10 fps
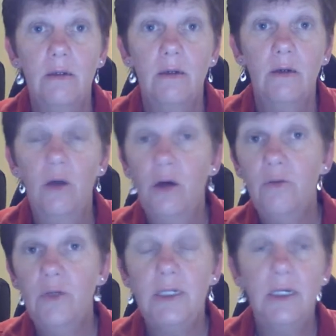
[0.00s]

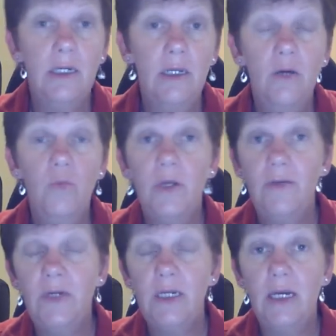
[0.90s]
Lottery, keno,
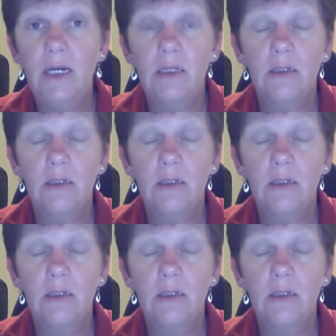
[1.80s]
whatever you can.